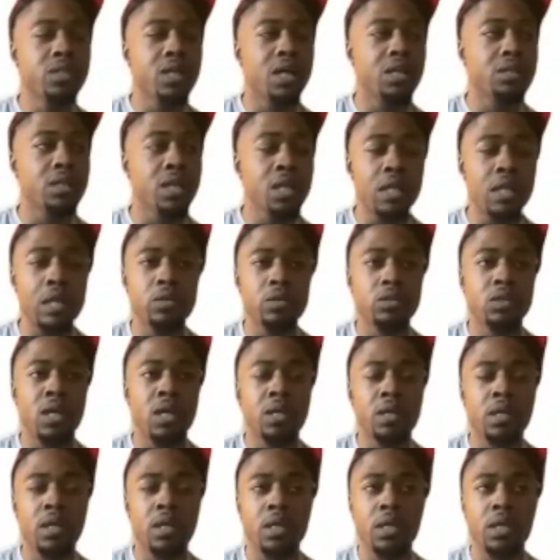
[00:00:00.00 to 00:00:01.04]
I think they were trying
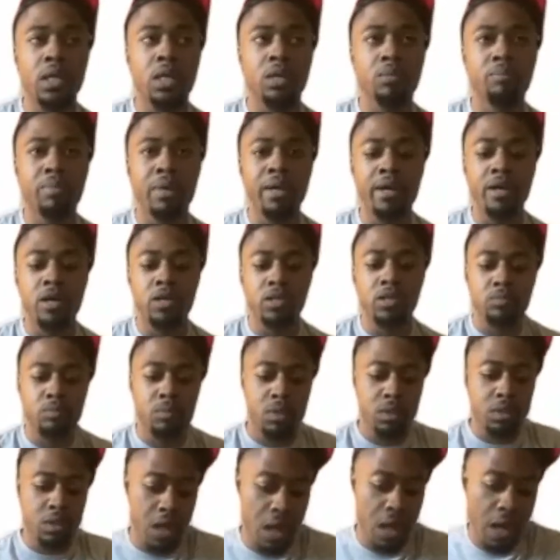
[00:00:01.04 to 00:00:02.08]
to kick it out of bounds,
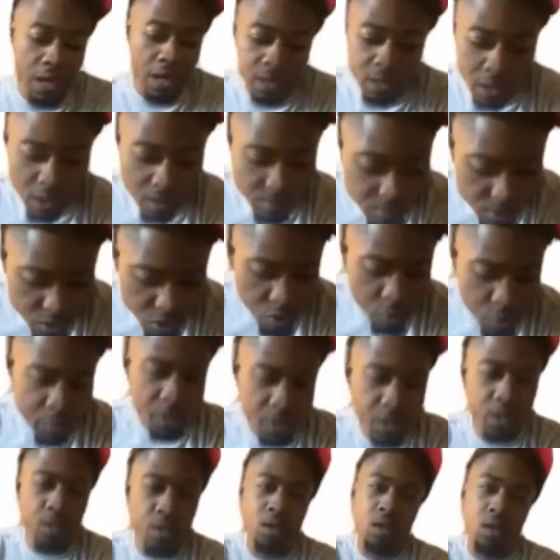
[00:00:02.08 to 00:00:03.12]
but I ended up scooping it,